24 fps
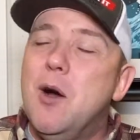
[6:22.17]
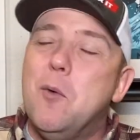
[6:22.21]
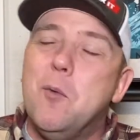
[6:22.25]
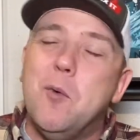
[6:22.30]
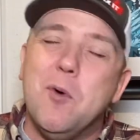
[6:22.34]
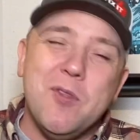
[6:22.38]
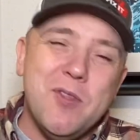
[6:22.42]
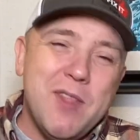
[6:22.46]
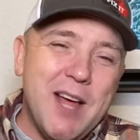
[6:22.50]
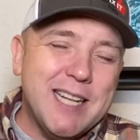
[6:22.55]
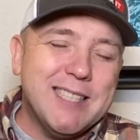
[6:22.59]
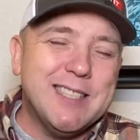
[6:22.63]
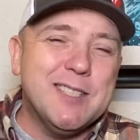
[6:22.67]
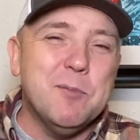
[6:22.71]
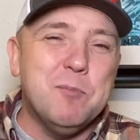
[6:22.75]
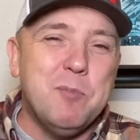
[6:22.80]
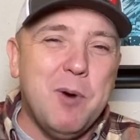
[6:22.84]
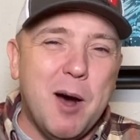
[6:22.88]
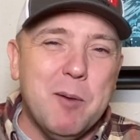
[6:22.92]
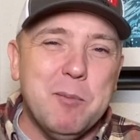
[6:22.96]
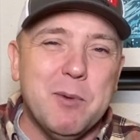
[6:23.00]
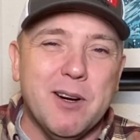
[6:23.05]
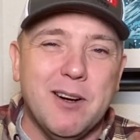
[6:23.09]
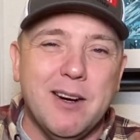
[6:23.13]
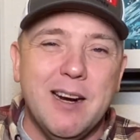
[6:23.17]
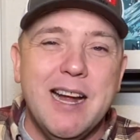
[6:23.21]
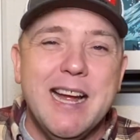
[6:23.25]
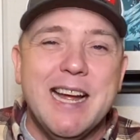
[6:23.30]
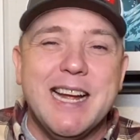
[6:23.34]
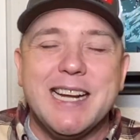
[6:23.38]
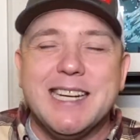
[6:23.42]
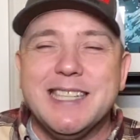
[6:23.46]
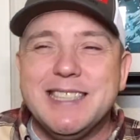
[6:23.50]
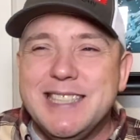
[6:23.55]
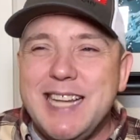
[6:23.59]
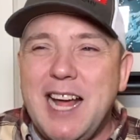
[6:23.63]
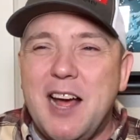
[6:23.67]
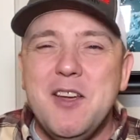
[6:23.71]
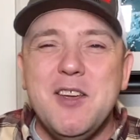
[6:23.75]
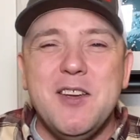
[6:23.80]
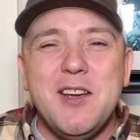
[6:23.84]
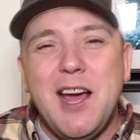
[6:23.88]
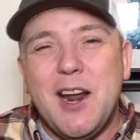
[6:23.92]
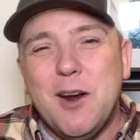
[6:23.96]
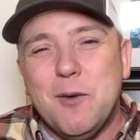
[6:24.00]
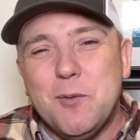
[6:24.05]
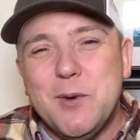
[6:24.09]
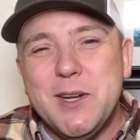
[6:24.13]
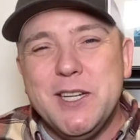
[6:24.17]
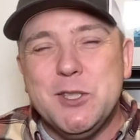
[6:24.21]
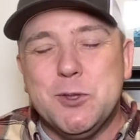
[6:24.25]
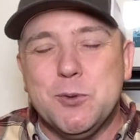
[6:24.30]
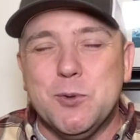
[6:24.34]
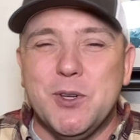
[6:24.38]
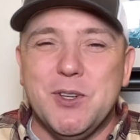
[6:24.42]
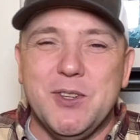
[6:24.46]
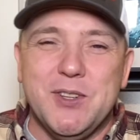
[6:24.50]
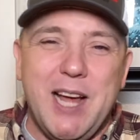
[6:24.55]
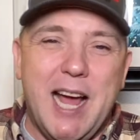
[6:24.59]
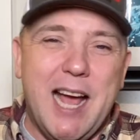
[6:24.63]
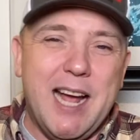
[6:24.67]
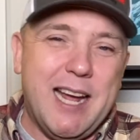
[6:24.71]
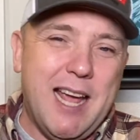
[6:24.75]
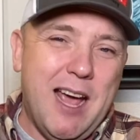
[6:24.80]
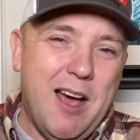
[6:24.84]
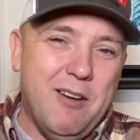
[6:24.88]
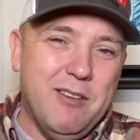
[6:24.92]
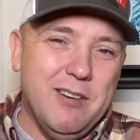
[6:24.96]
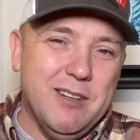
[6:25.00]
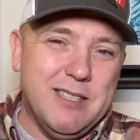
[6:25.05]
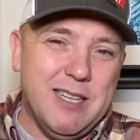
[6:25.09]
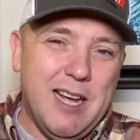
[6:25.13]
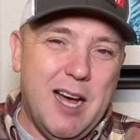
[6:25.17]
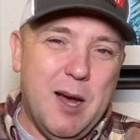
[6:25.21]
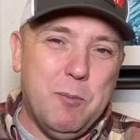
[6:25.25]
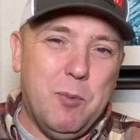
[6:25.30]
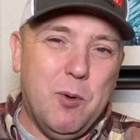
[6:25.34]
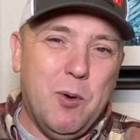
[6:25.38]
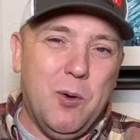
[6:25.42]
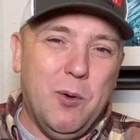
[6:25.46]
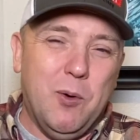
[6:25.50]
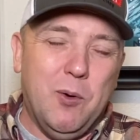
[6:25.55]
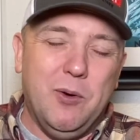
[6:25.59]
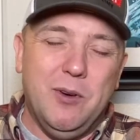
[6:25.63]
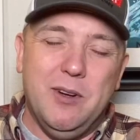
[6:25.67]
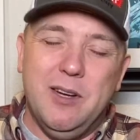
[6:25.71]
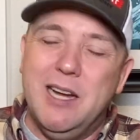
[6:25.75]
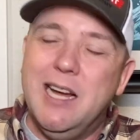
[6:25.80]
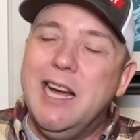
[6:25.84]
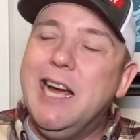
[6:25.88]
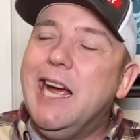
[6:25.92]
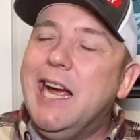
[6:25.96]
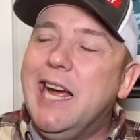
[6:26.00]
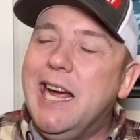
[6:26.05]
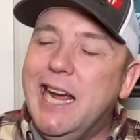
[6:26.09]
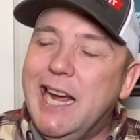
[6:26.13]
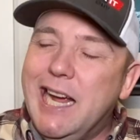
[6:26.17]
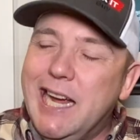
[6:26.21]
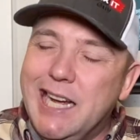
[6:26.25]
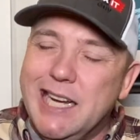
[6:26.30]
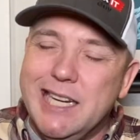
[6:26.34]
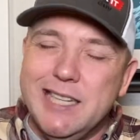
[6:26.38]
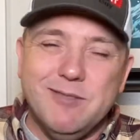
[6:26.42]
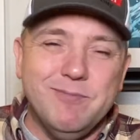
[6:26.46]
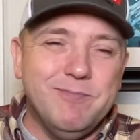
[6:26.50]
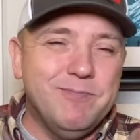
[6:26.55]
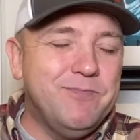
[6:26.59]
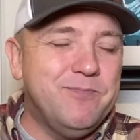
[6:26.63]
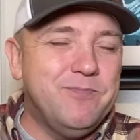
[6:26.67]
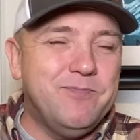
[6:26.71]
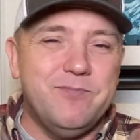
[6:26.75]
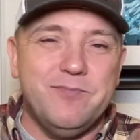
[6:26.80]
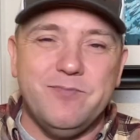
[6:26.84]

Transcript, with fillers: Well, that's a bummer, because now you got to re-drill that countertop hole, and